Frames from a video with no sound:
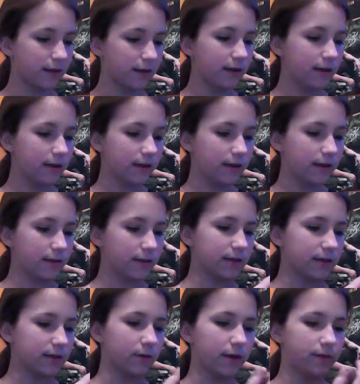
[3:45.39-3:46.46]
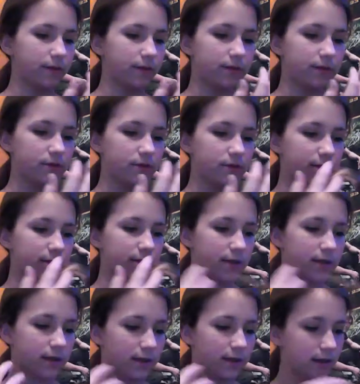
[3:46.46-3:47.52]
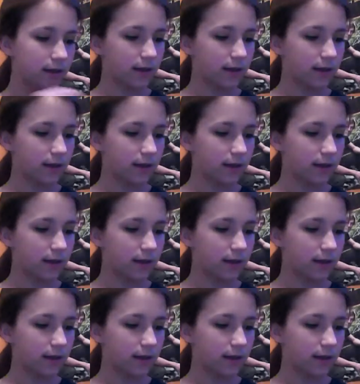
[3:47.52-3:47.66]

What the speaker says: I'm going to separate this so you can see it.